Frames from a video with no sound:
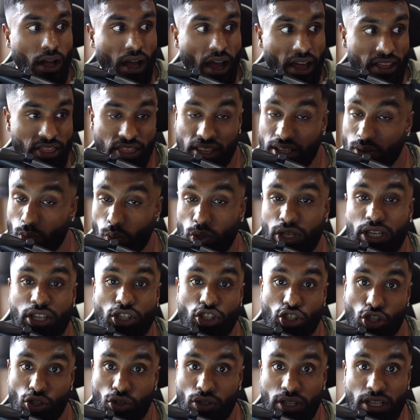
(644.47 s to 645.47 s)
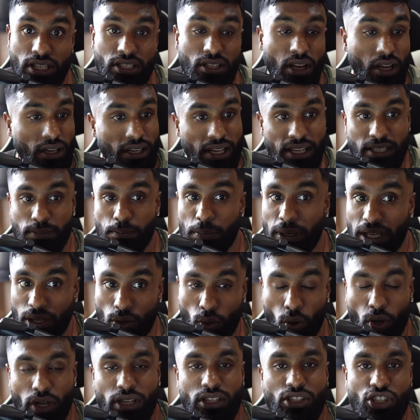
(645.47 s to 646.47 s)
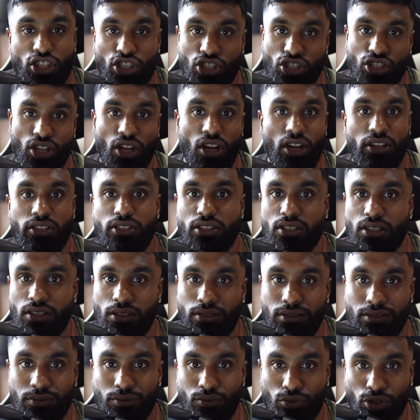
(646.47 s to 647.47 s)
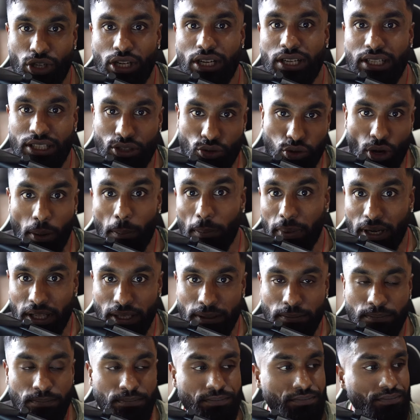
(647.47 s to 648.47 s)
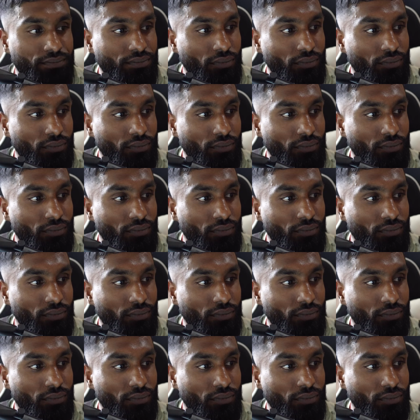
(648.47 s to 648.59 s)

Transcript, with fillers: I think we could do this unless Bitcoin just starts really crumbling.